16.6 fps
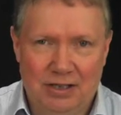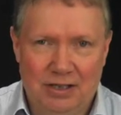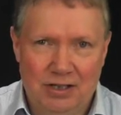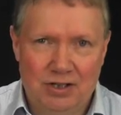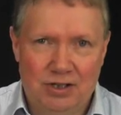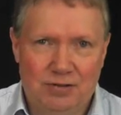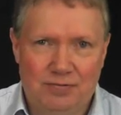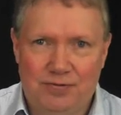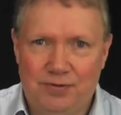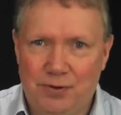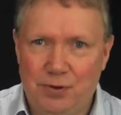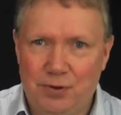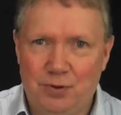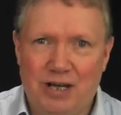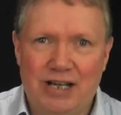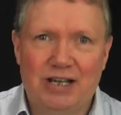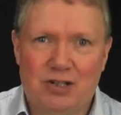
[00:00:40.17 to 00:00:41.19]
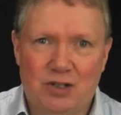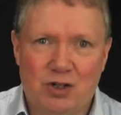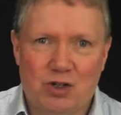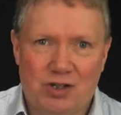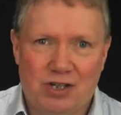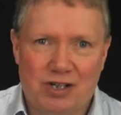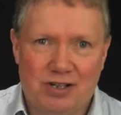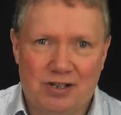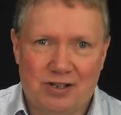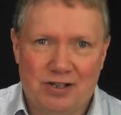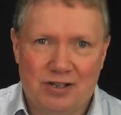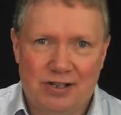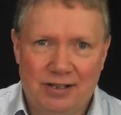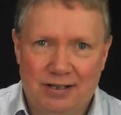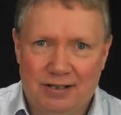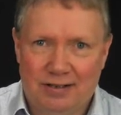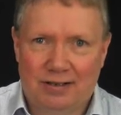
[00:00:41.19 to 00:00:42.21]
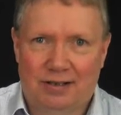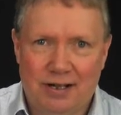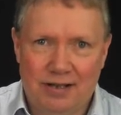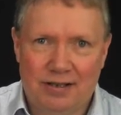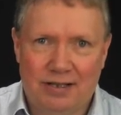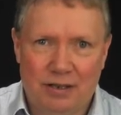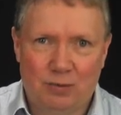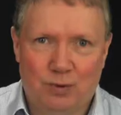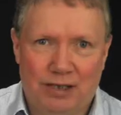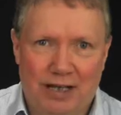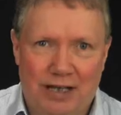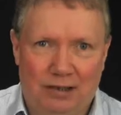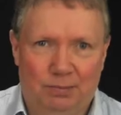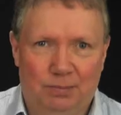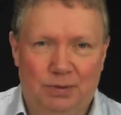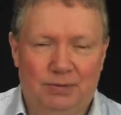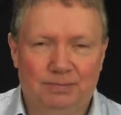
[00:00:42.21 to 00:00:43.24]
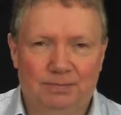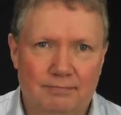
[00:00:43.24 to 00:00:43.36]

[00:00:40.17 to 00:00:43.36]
Here's a few exercises that I think will help.